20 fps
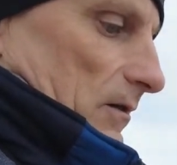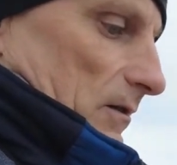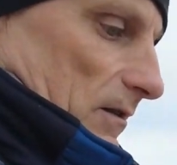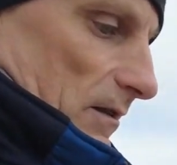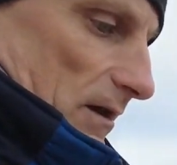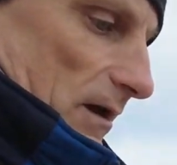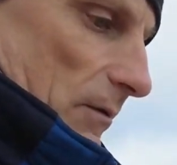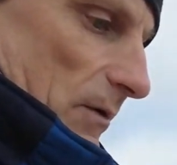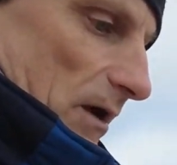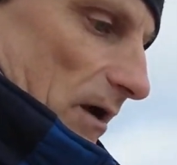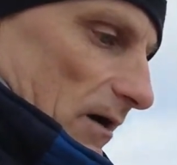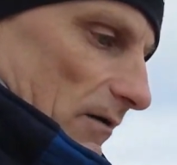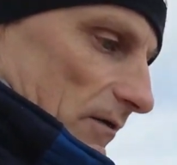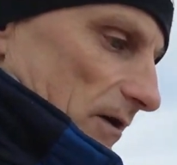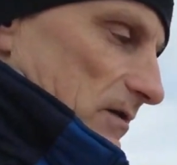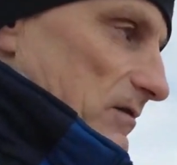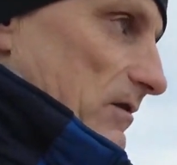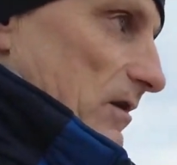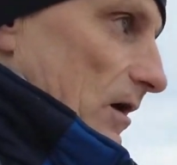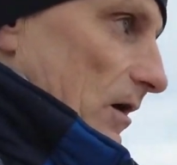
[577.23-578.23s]
there we have
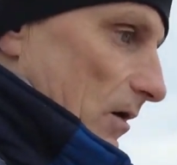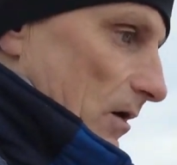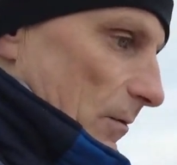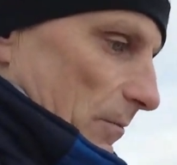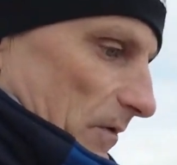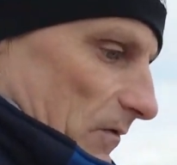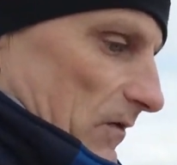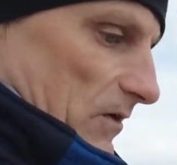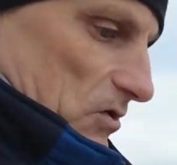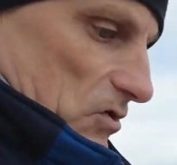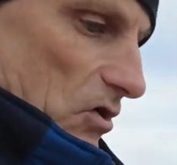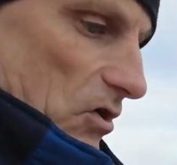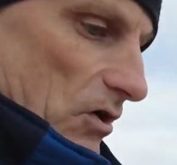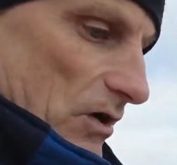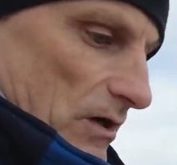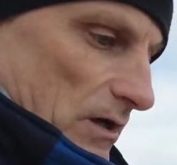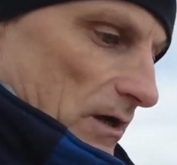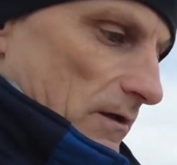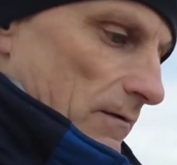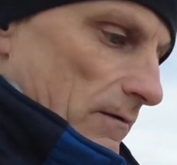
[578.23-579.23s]
it. So I hope you've
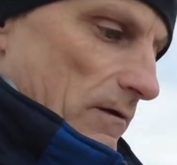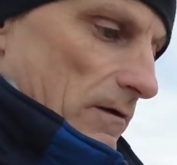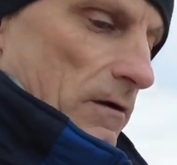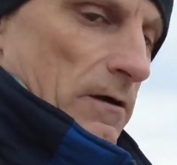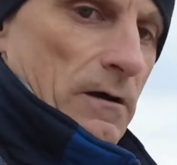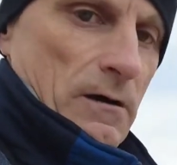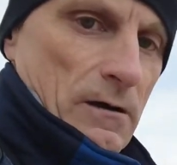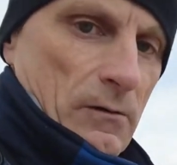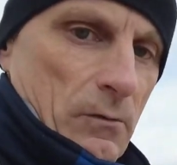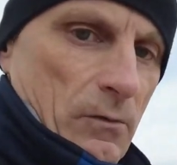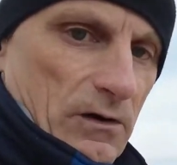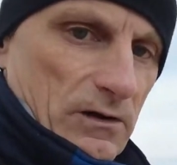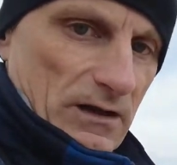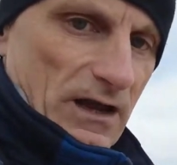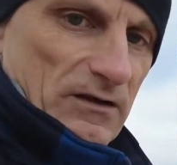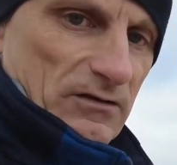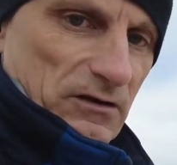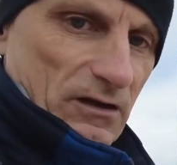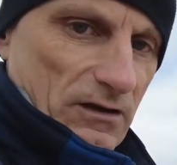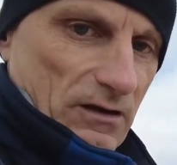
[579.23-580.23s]
enjoyed it. One
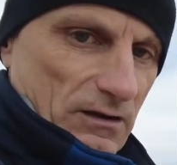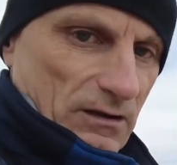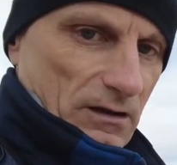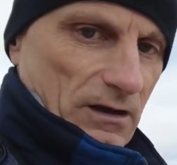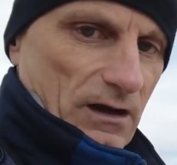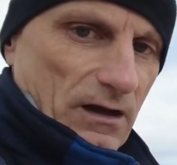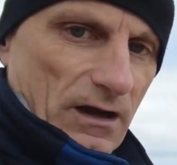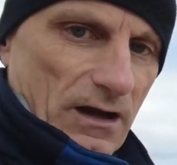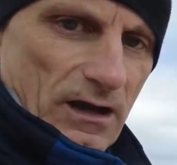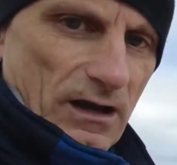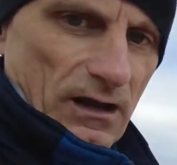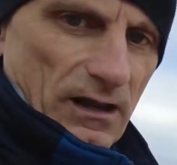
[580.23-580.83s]
last look at the